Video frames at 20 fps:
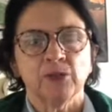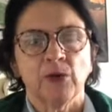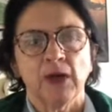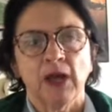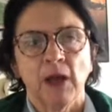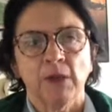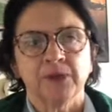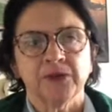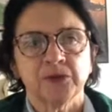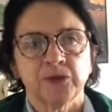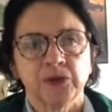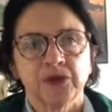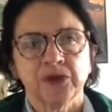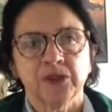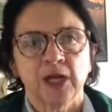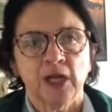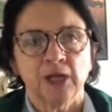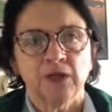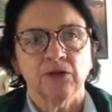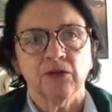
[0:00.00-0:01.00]
What happens when you
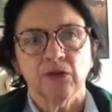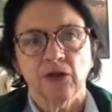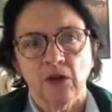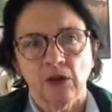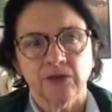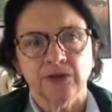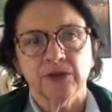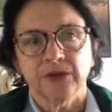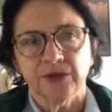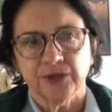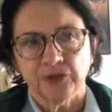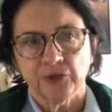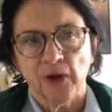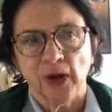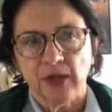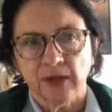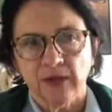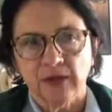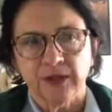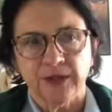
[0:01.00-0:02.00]
take your coat to the
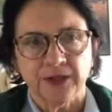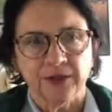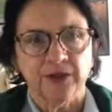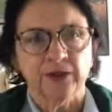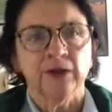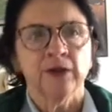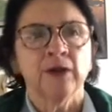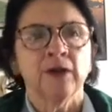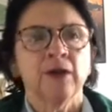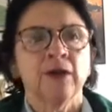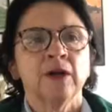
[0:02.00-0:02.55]
dry cleaner?